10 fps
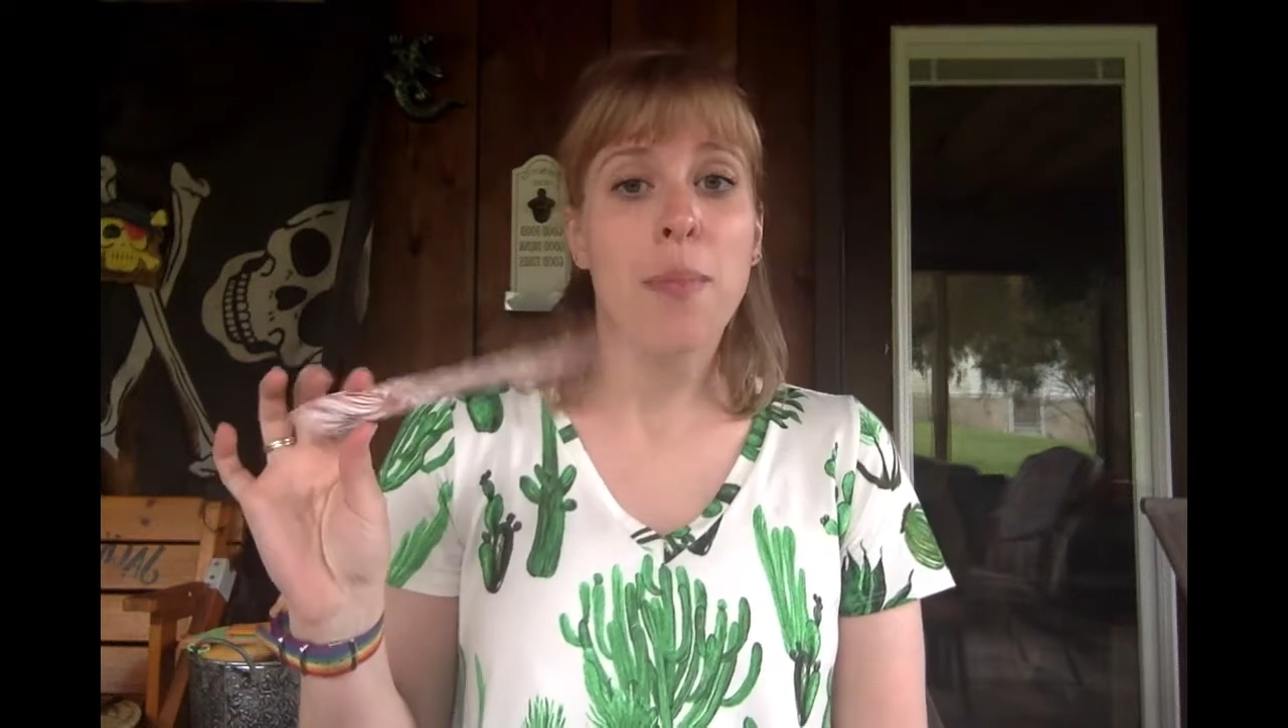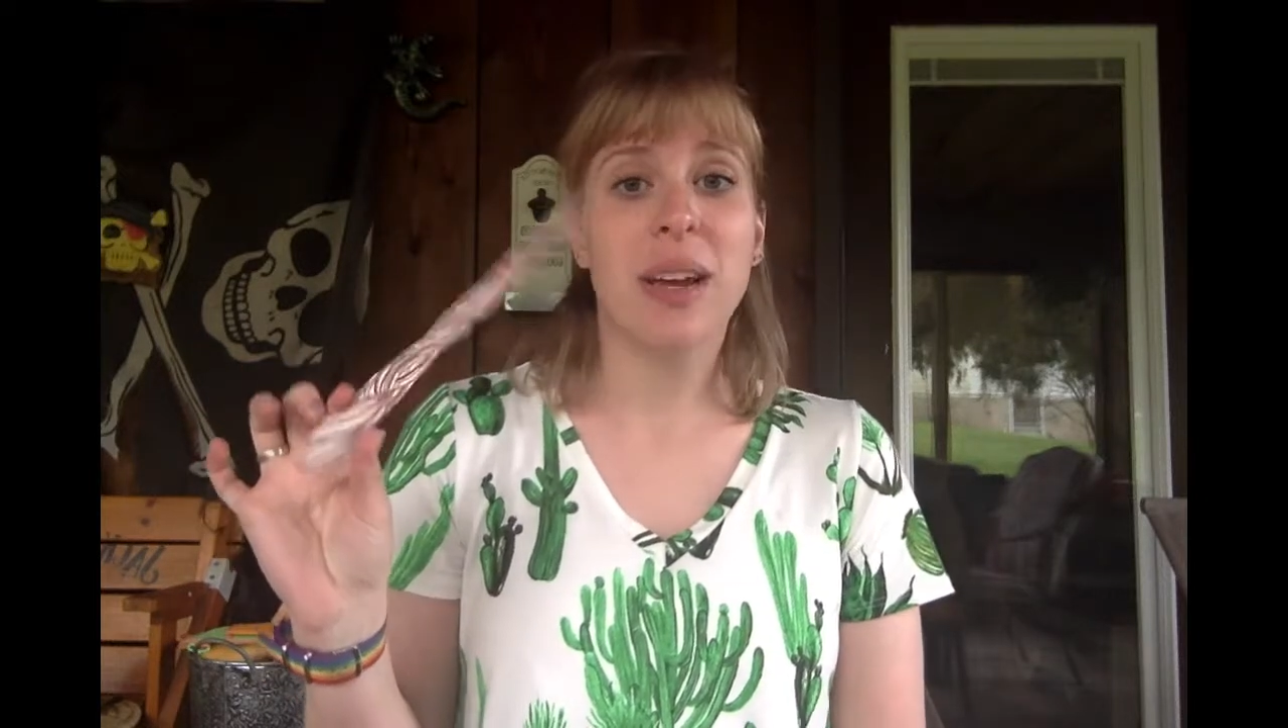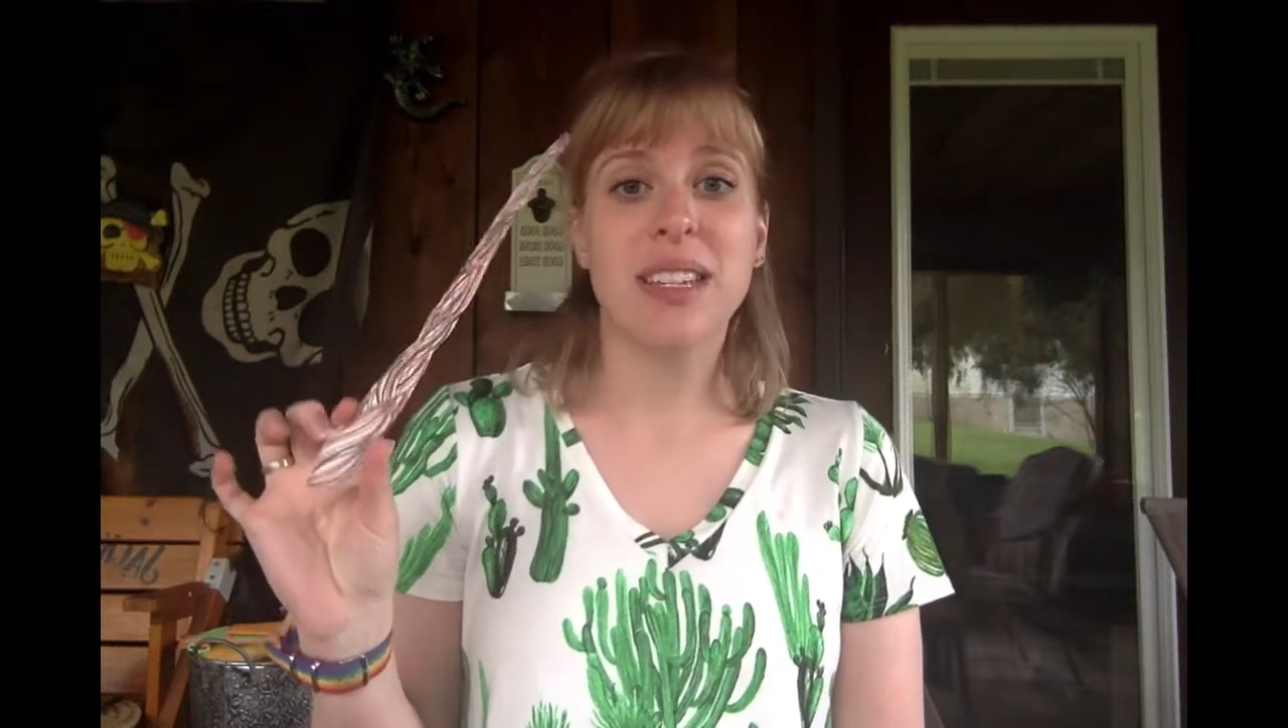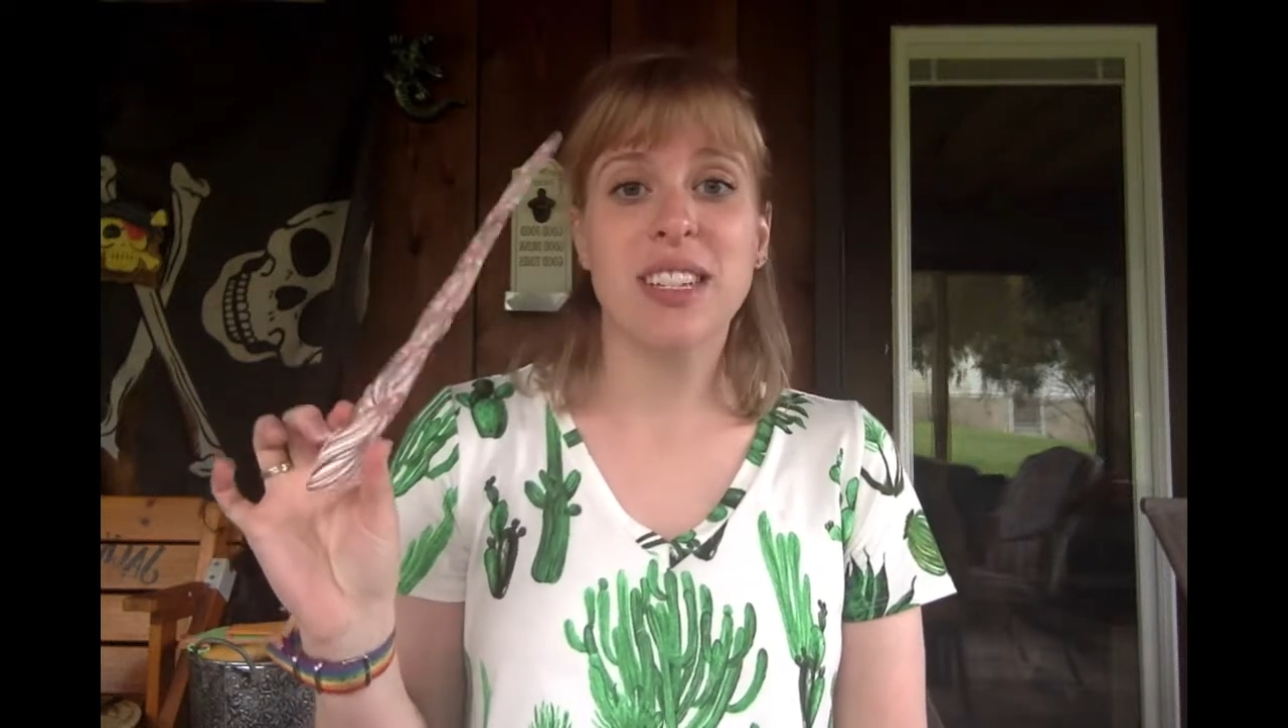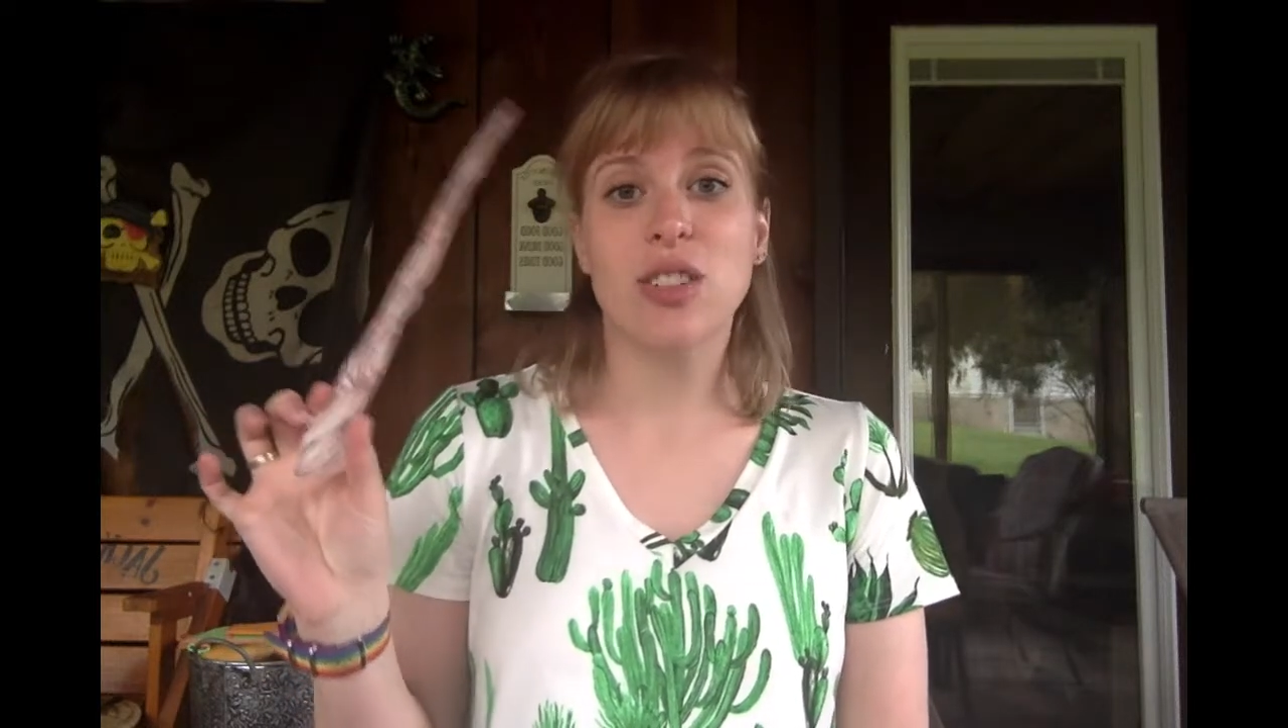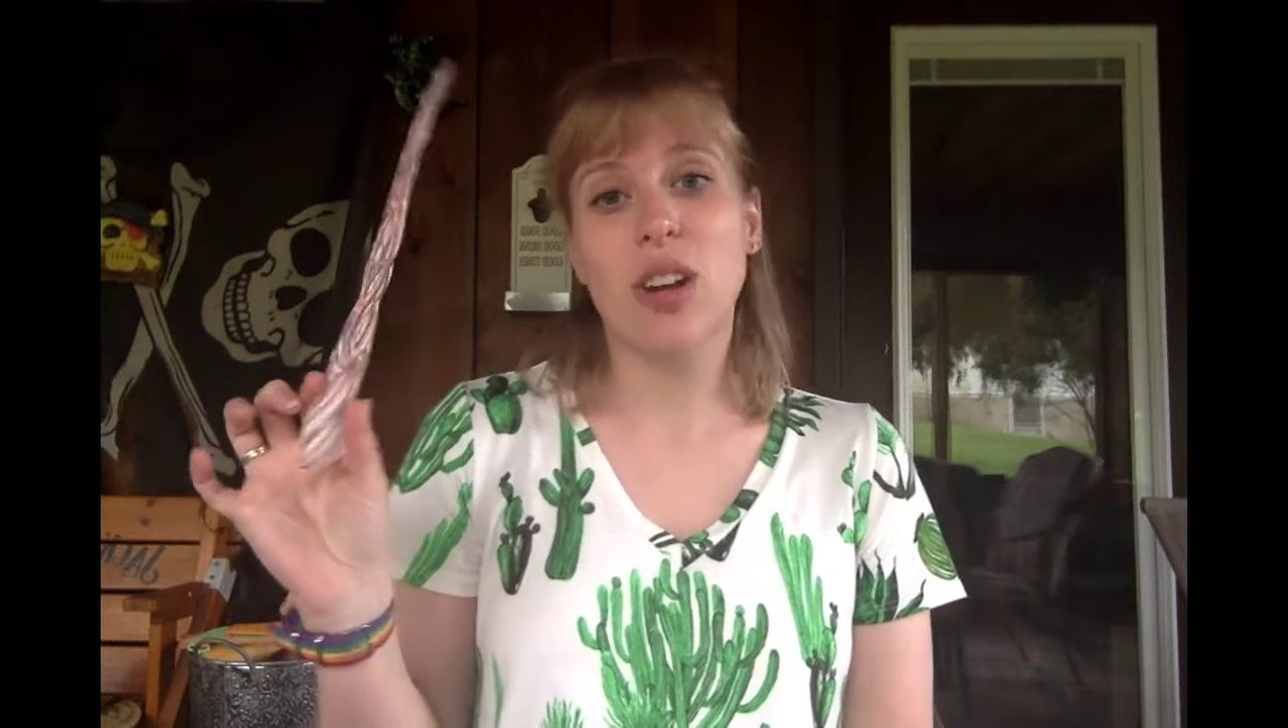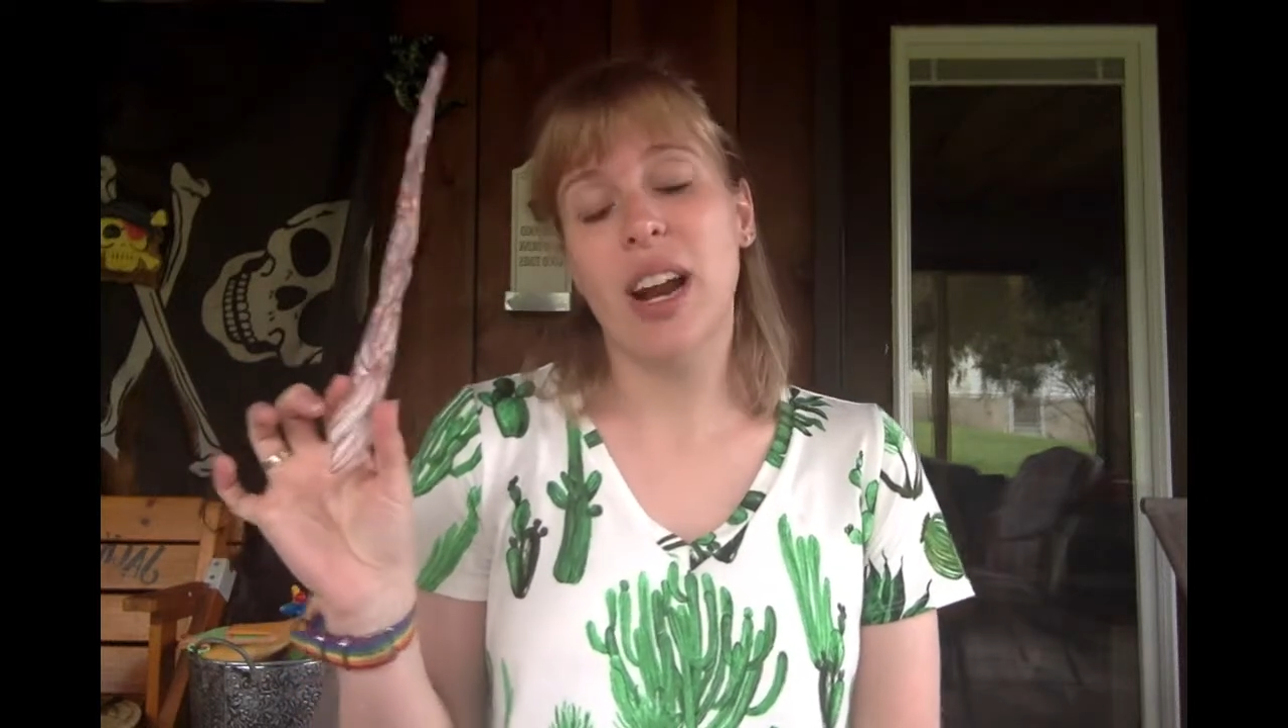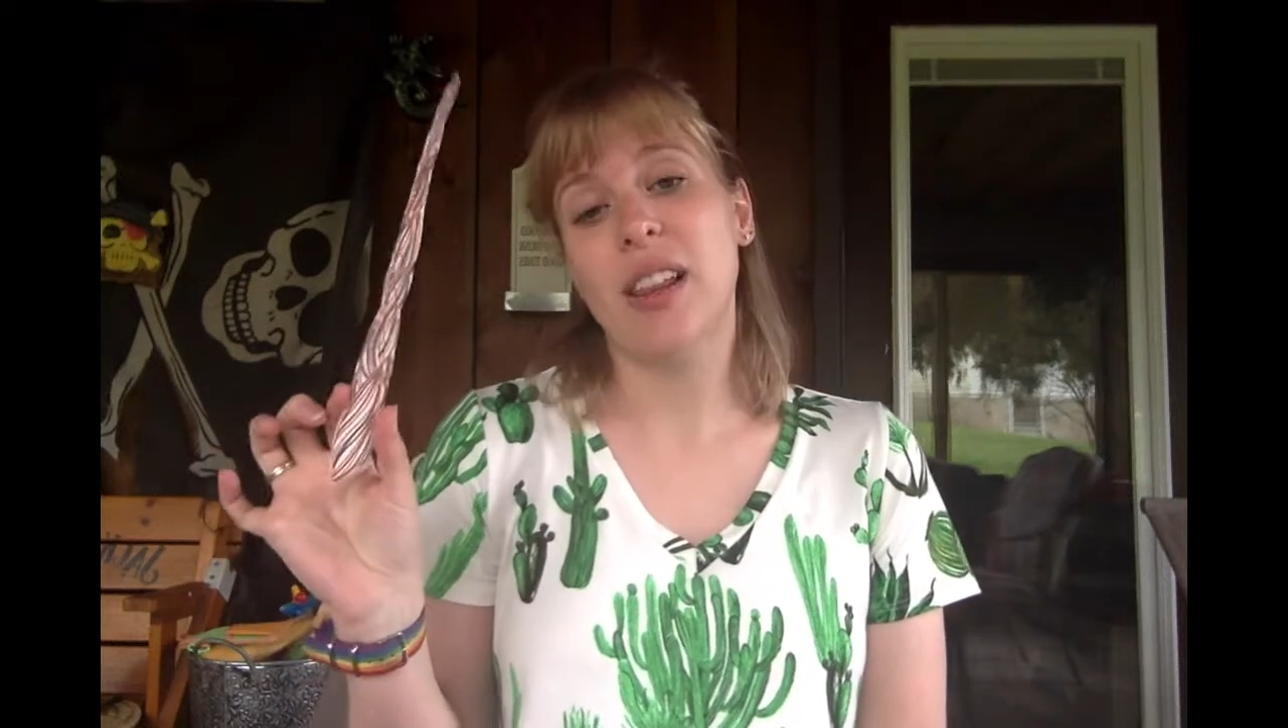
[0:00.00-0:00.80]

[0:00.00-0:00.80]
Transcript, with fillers: because these are kind